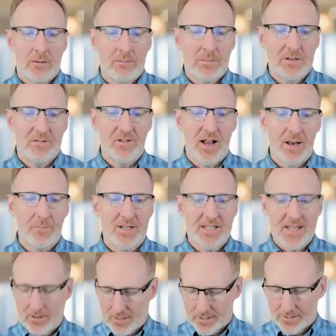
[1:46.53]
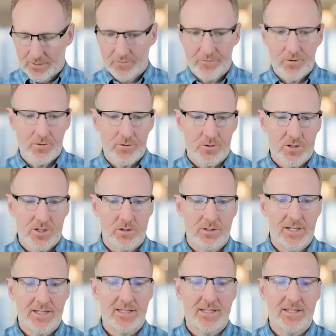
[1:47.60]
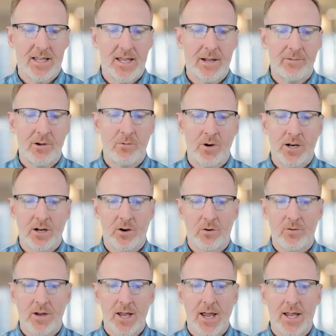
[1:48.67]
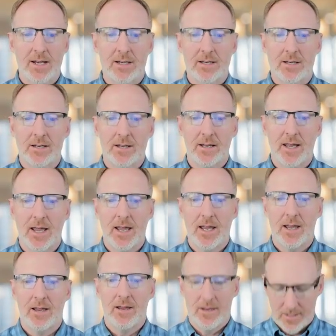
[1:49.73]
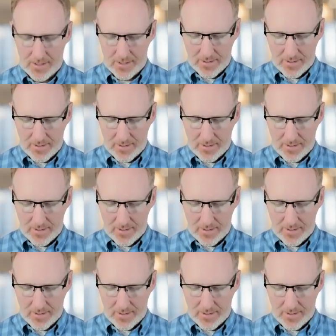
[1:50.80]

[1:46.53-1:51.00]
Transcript: develop this out a little further. So let's say we want to create a